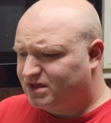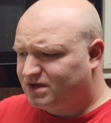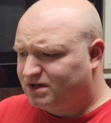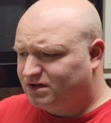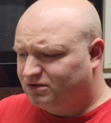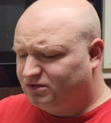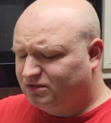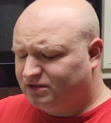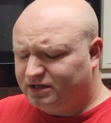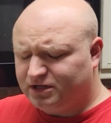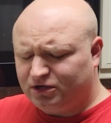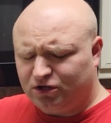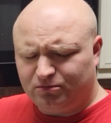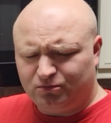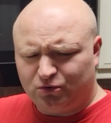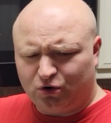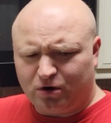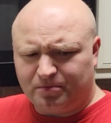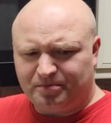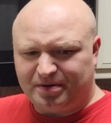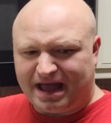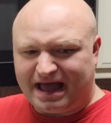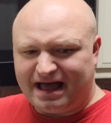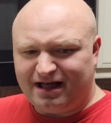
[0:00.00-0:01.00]
A little
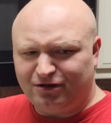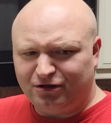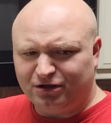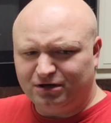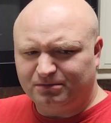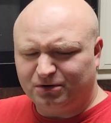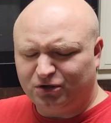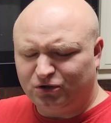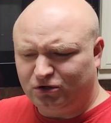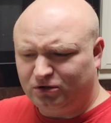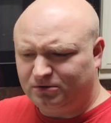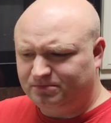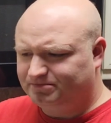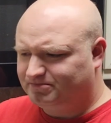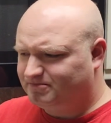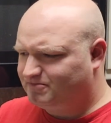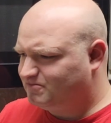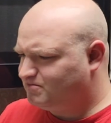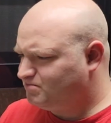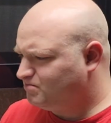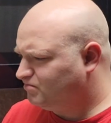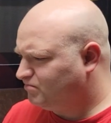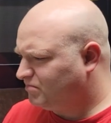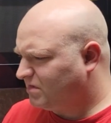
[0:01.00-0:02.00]
more palatable?
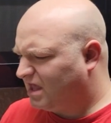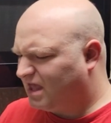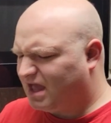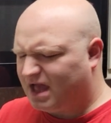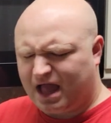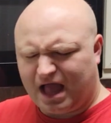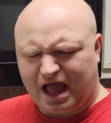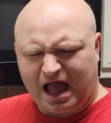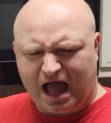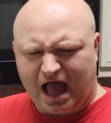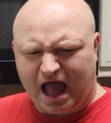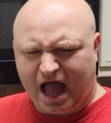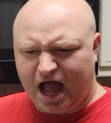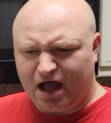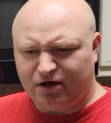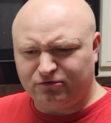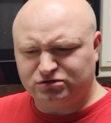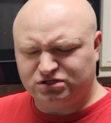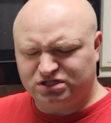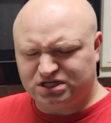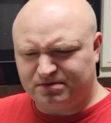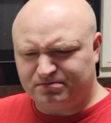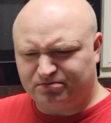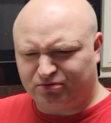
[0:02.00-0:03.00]
I
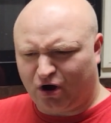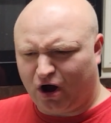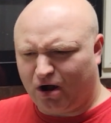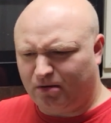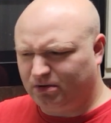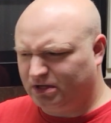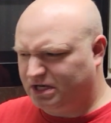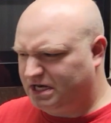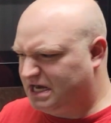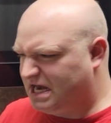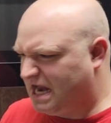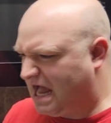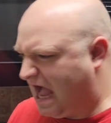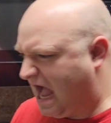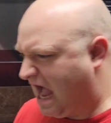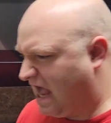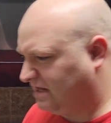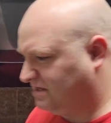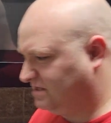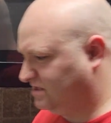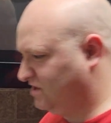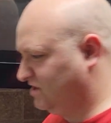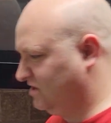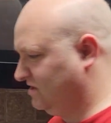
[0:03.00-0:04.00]
would say probably
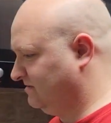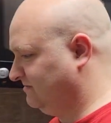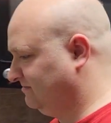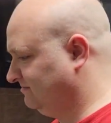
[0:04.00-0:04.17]
not.